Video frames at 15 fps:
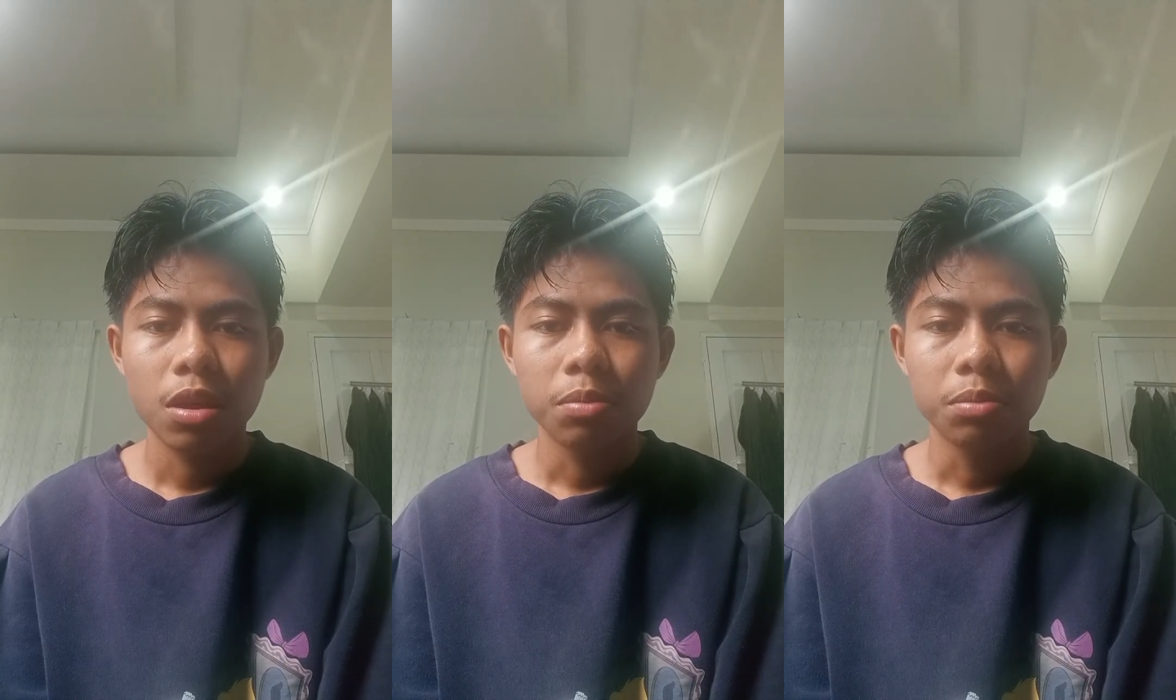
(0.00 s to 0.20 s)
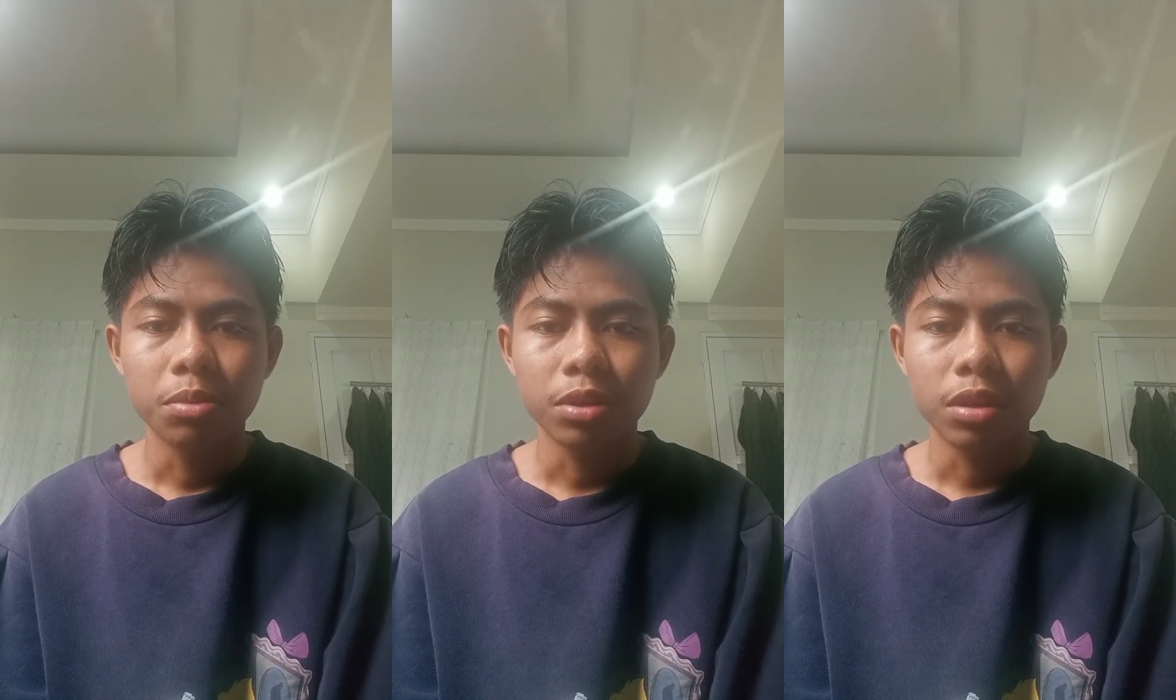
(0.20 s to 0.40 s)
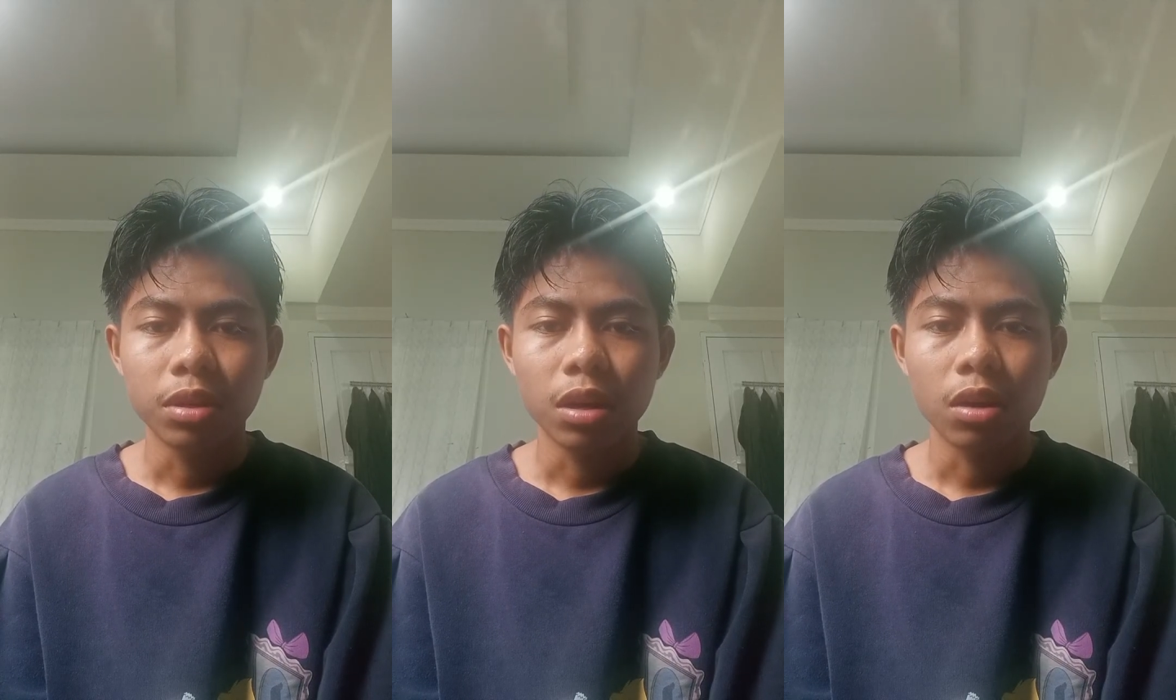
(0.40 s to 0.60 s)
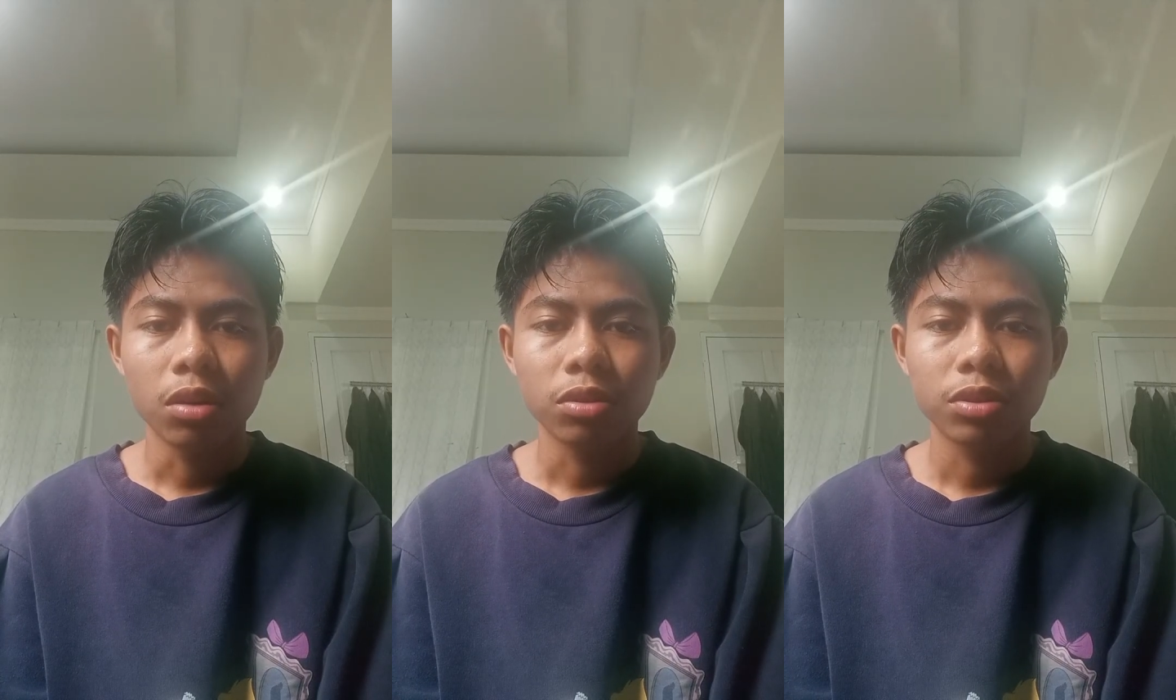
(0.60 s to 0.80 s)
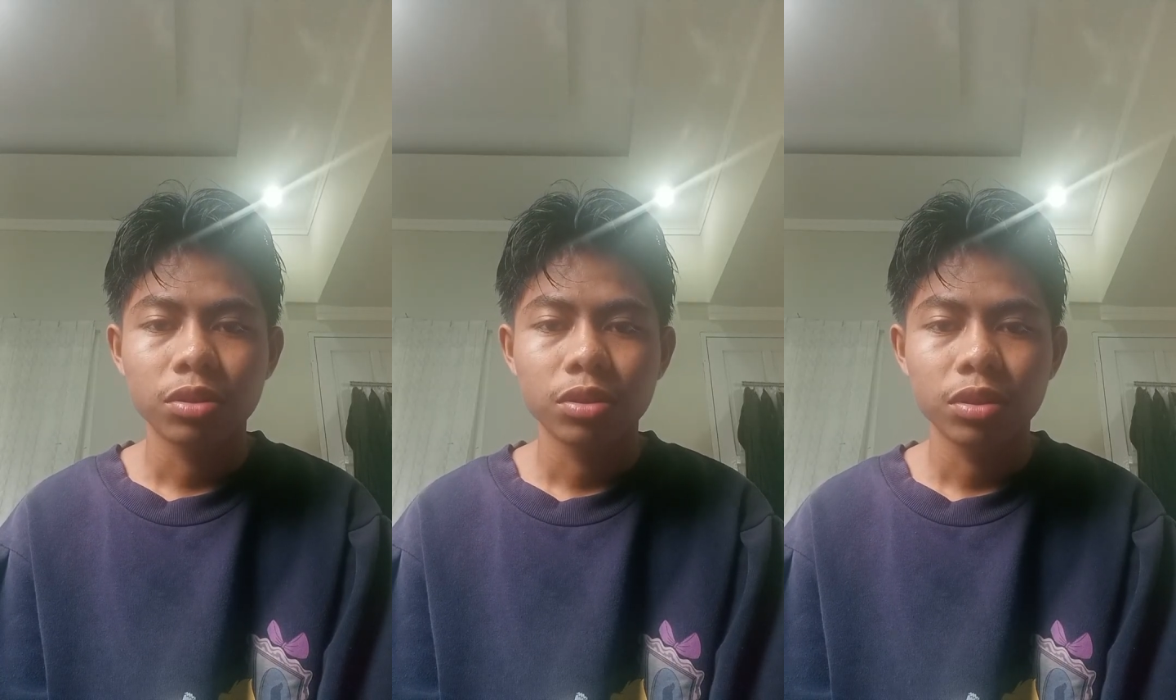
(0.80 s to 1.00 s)

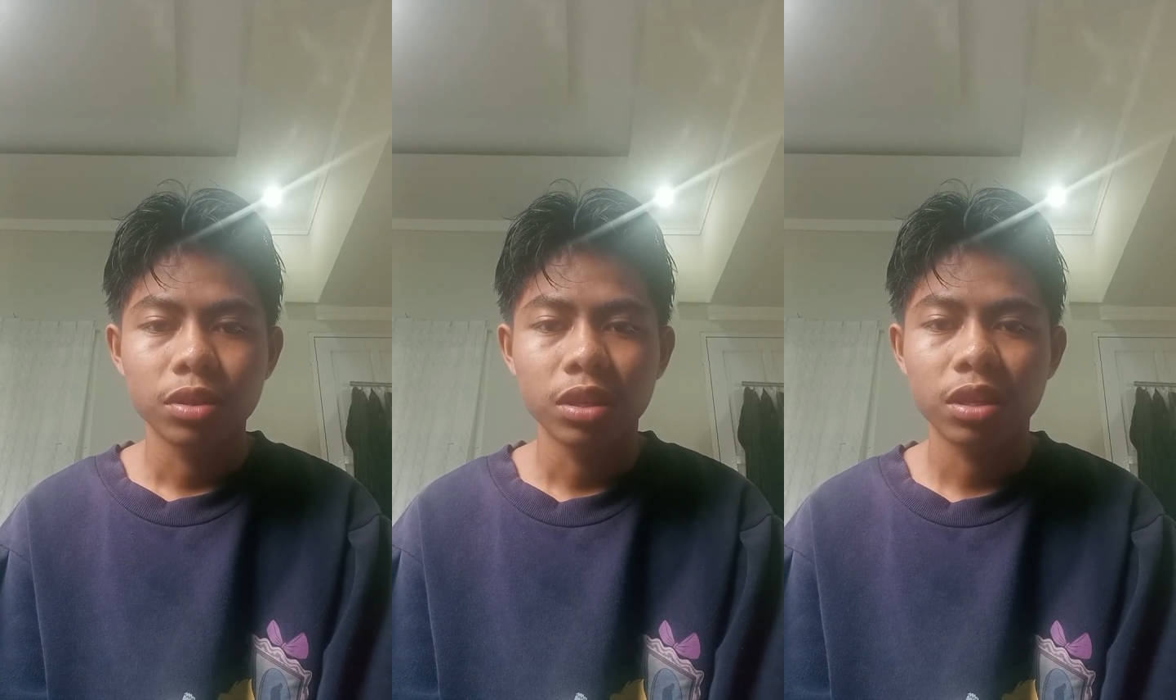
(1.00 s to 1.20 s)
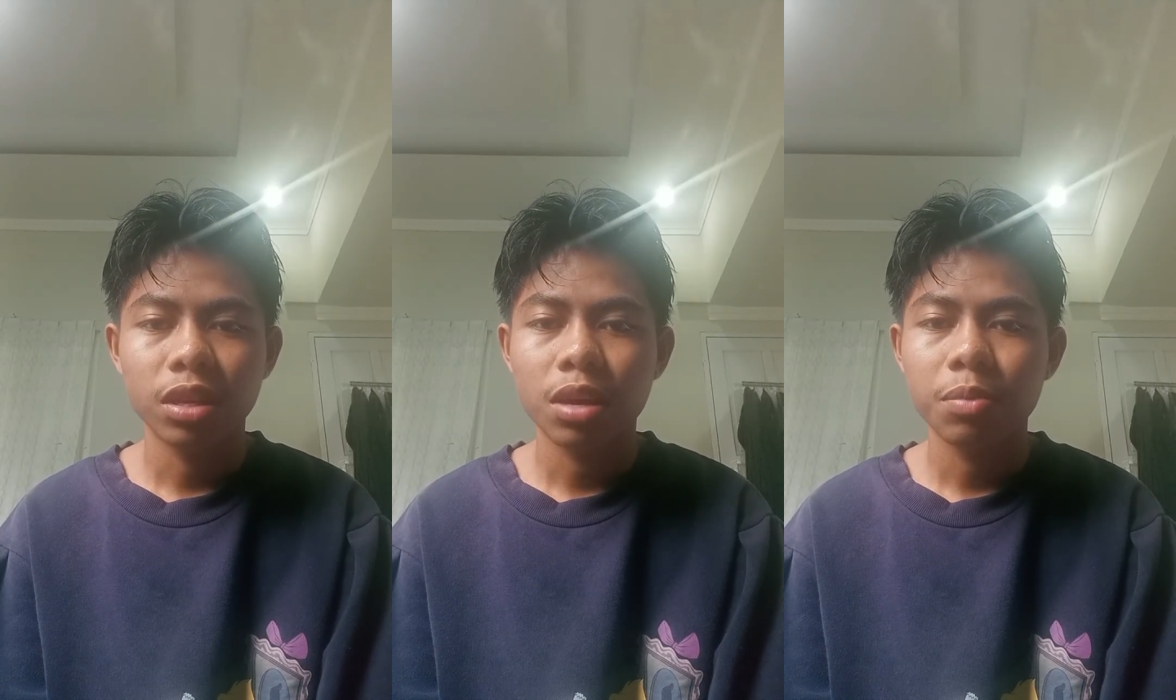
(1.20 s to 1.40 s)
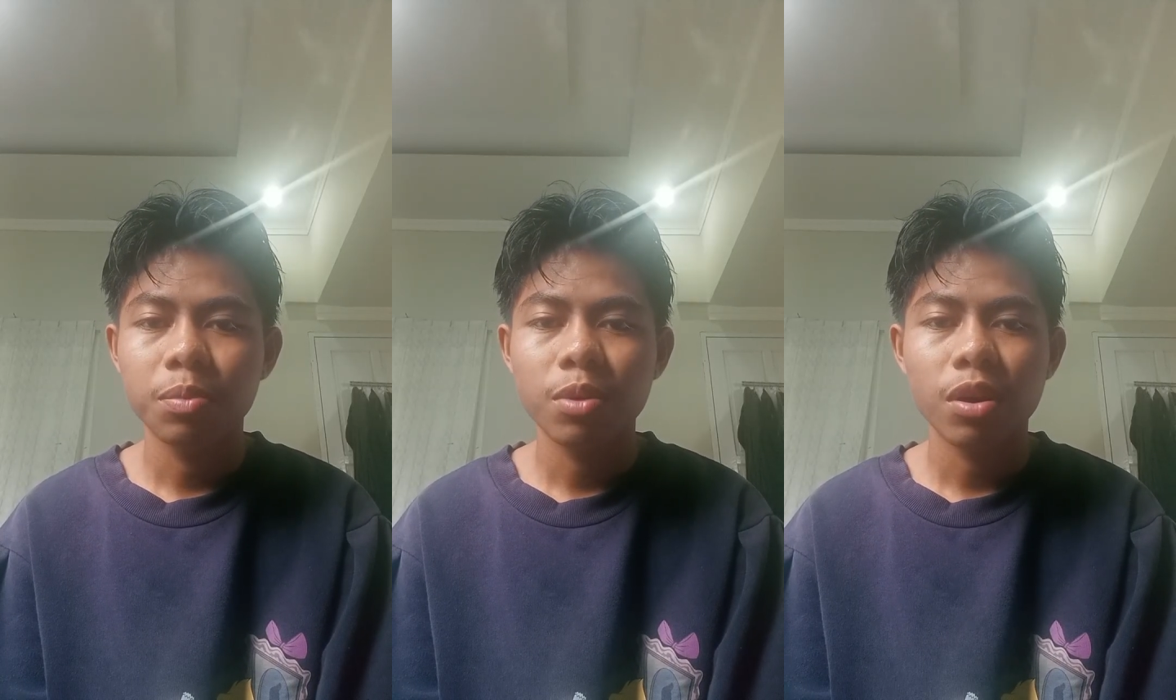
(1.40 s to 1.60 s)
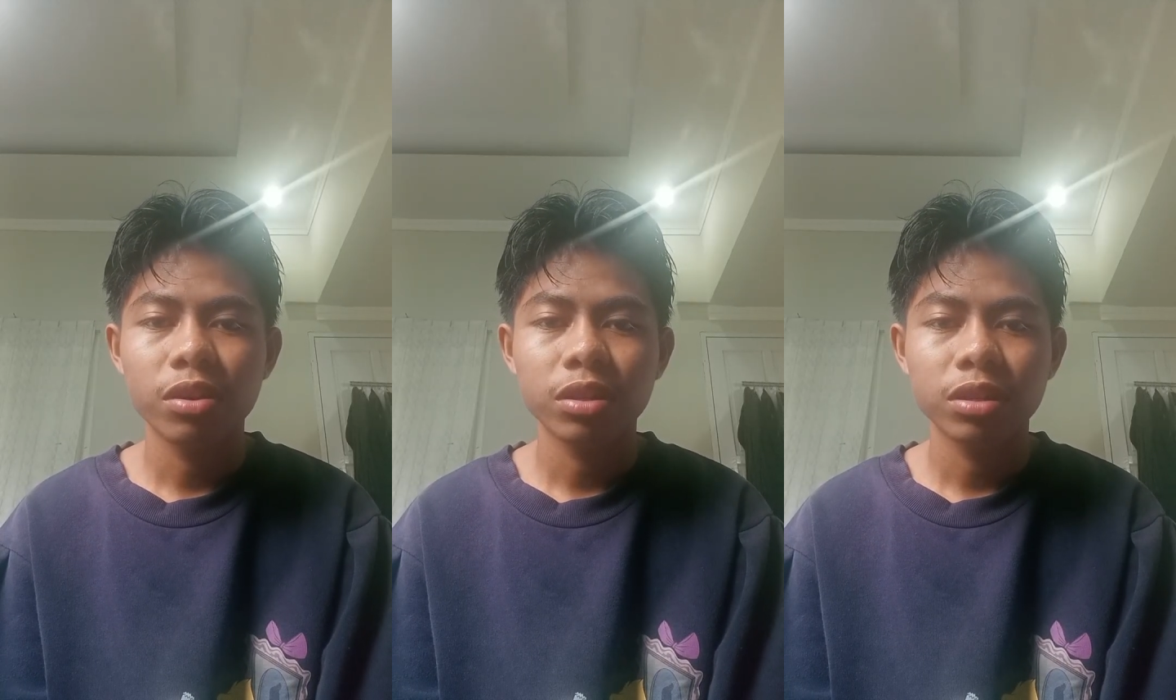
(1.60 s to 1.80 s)
because it can broaden